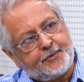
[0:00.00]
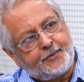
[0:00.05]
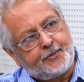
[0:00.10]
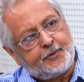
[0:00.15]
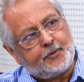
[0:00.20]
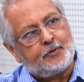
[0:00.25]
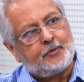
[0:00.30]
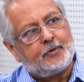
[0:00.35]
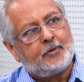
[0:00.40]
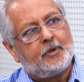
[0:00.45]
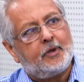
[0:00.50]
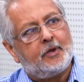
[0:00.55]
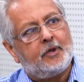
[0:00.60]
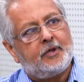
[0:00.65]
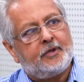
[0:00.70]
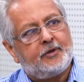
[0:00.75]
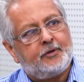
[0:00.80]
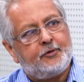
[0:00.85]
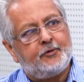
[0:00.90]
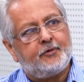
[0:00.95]
to
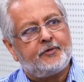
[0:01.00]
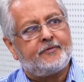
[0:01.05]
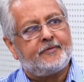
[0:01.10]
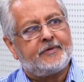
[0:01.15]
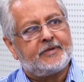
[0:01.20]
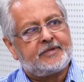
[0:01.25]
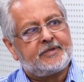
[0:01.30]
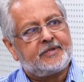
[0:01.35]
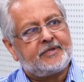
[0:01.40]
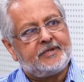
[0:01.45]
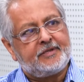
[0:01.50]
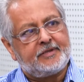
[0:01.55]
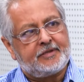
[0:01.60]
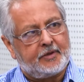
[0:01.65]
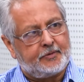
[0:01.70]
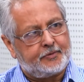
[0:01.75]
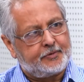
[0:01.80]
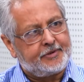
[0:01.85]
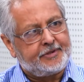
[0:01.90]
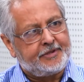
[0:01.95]
universities
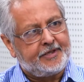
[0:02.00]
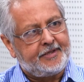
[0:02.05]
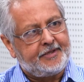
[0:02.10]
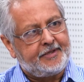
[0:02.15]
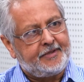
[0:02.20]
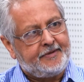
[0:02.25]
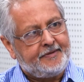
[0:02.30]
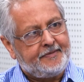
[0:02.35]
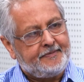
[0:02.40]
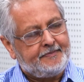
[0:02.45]
outside.